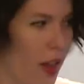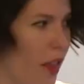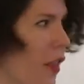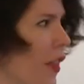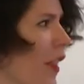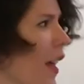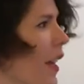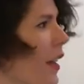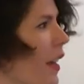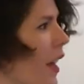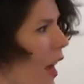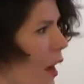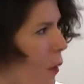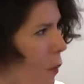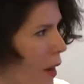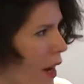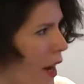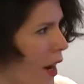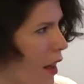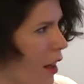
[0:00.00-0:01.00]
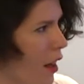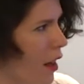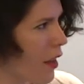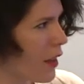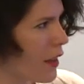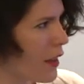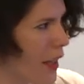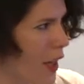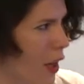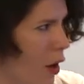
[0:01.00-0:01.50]
Then I will
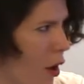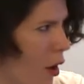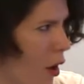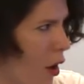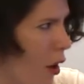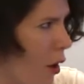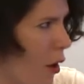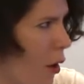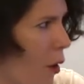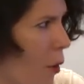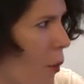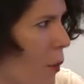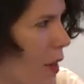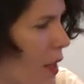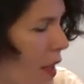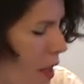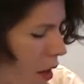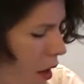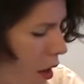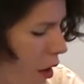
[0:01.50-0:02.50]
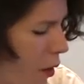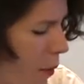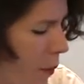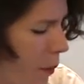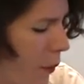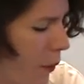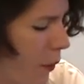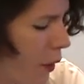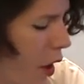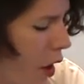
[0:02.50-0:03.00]
deal with
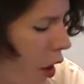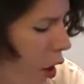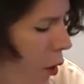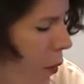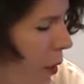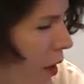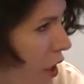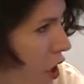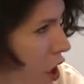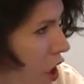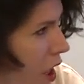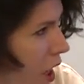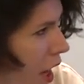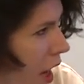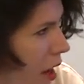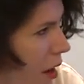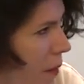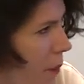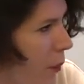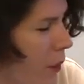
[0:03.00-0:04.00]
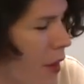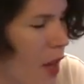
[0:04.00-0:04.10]
Orangina.